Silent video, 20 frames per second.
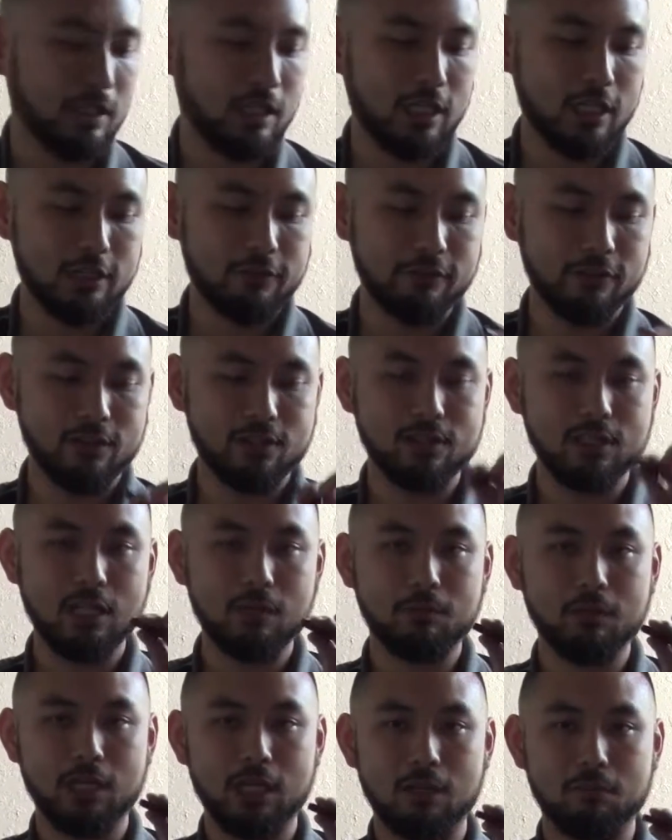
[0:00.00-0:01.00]
I have a
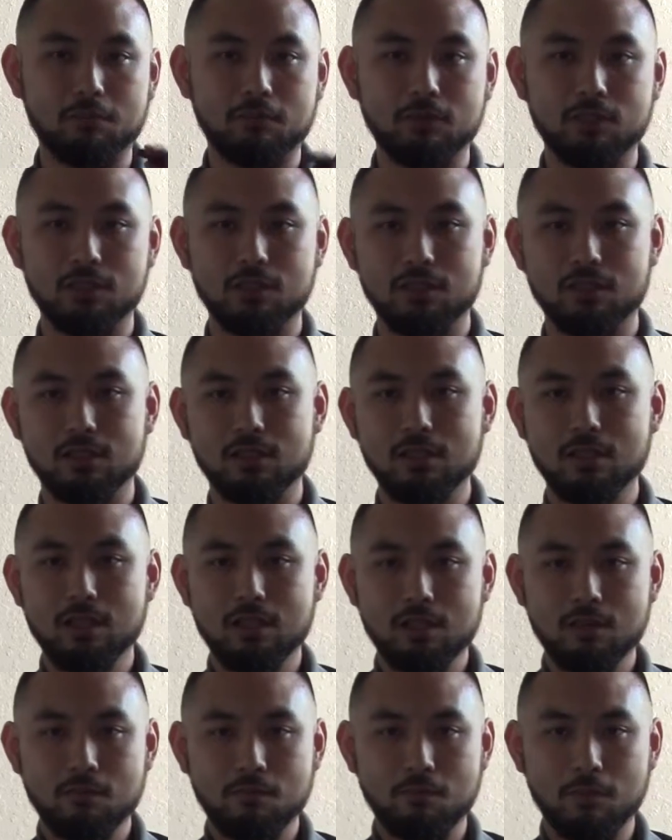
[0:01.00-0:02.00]
snap cap, which is
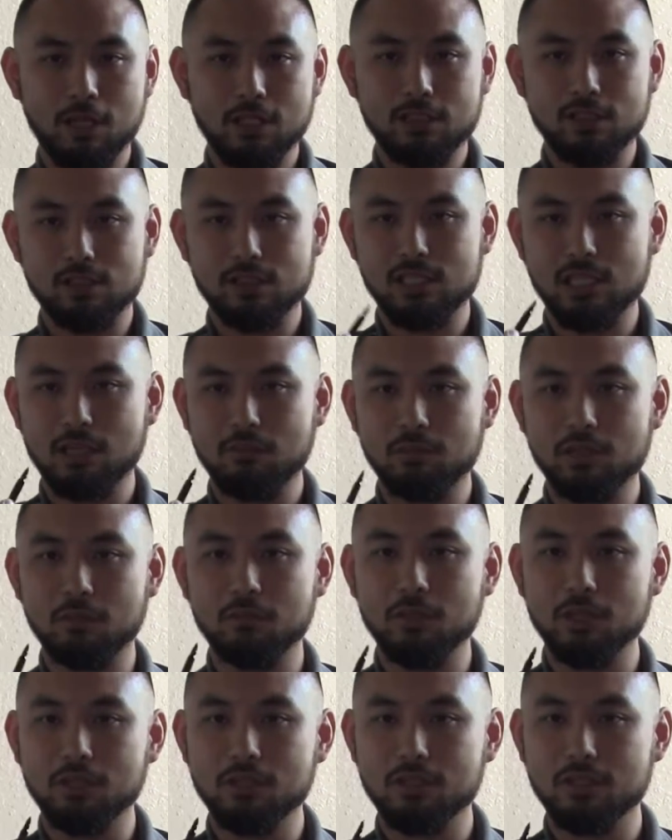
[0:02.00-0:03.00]
made to the same
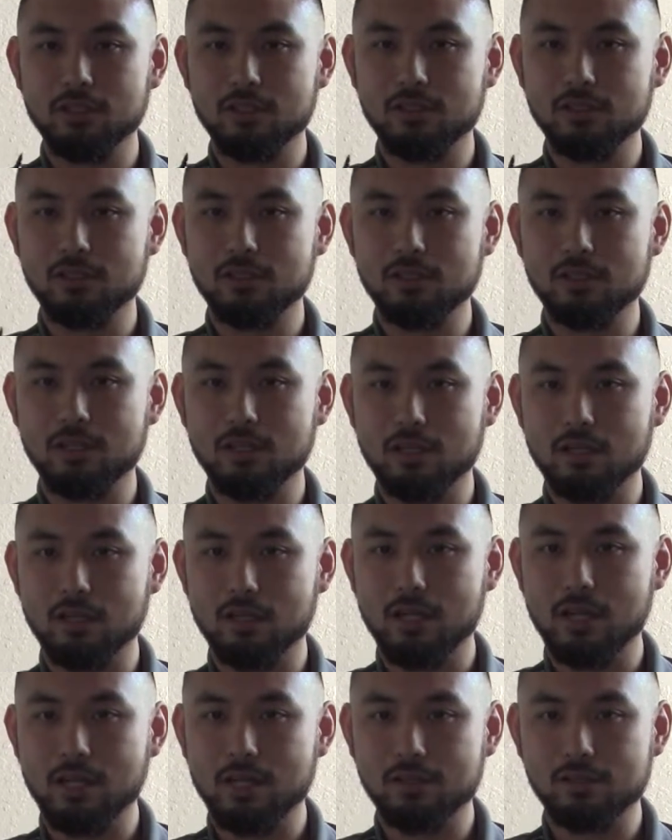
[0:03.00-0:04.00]
dimensions
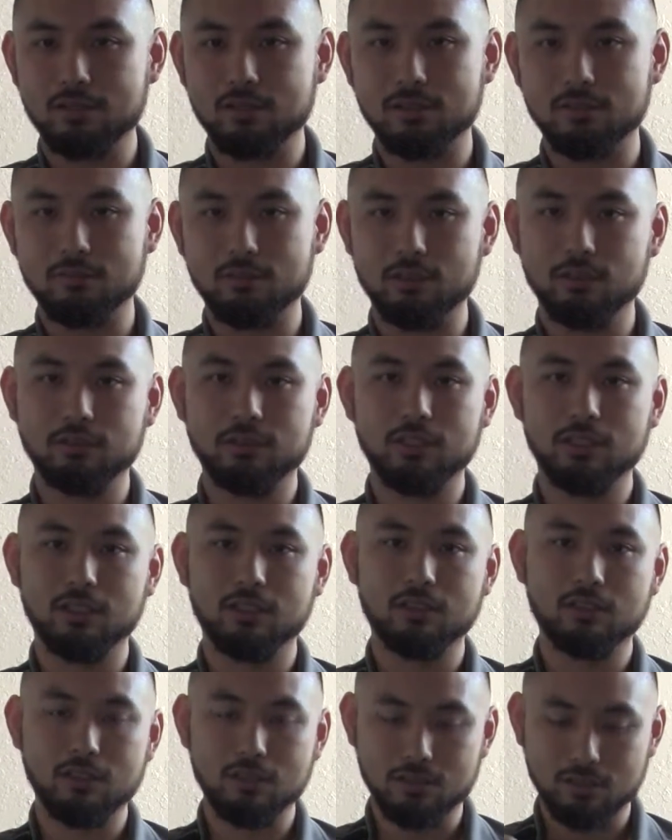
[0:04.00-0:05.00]
as the real
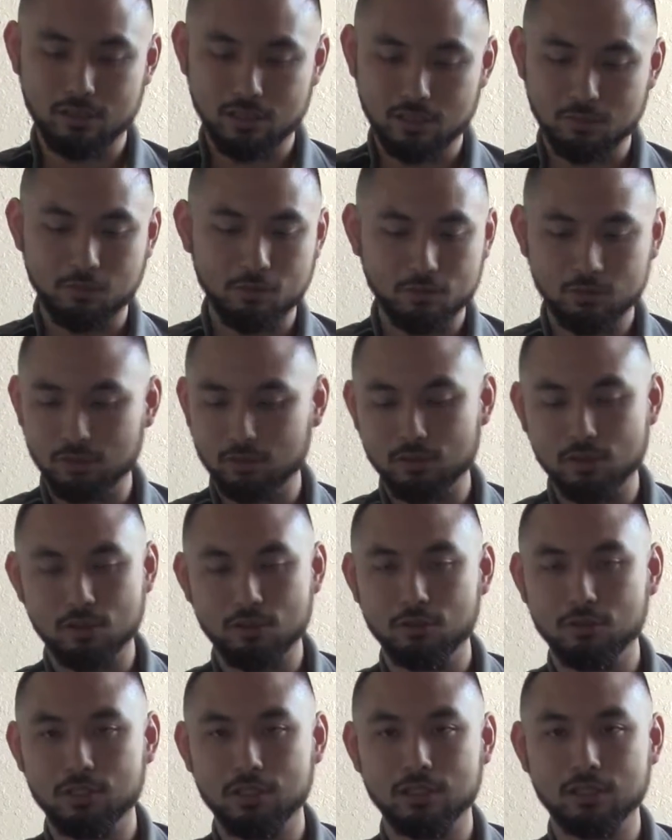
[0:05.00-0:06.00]
thing, because it's supposed to
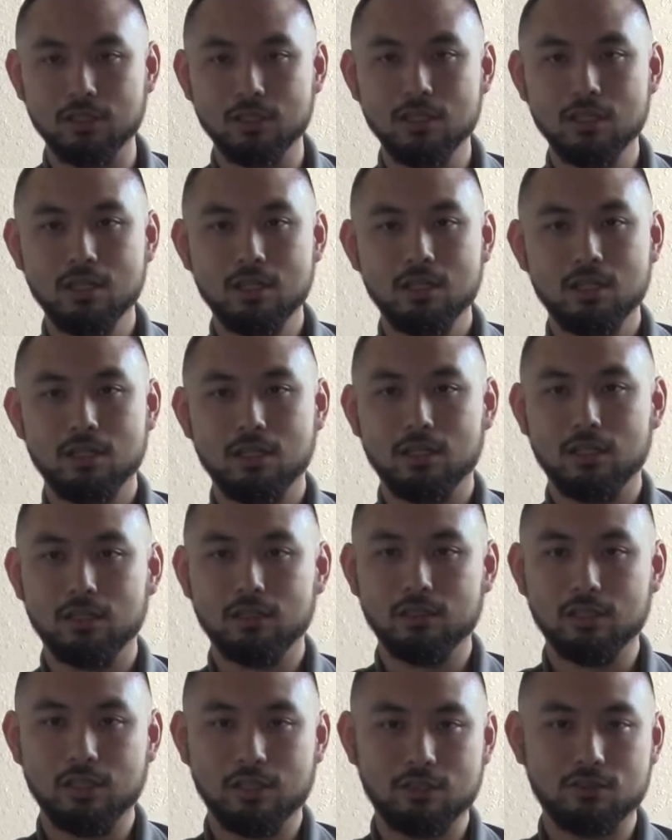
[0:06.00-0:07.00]
load and
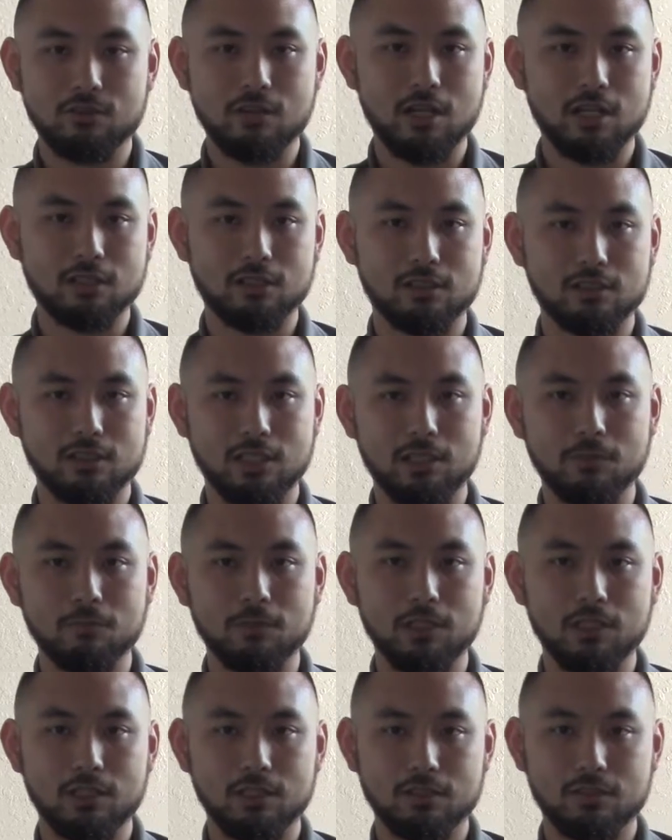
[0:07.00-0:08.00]
extract the same
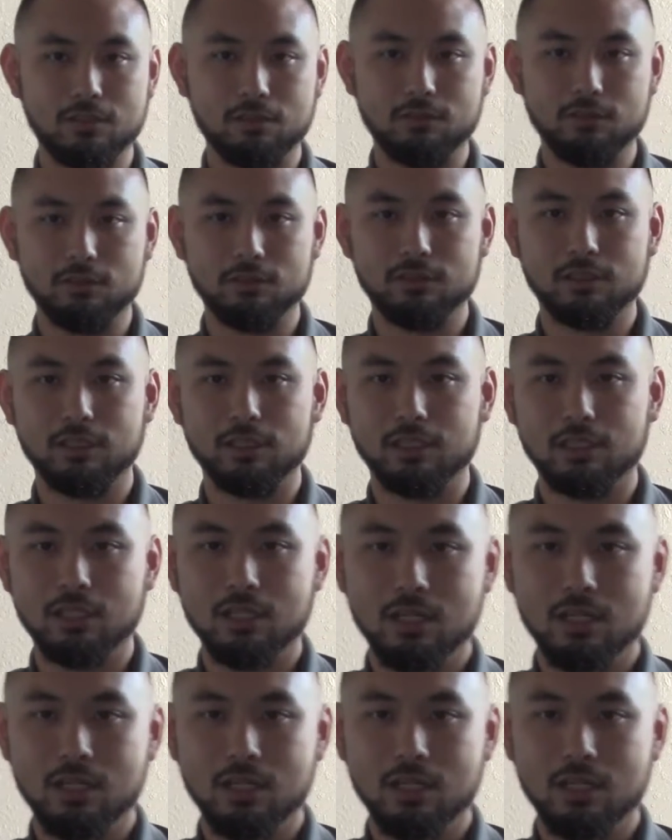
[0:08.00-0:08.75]
way as the real thing.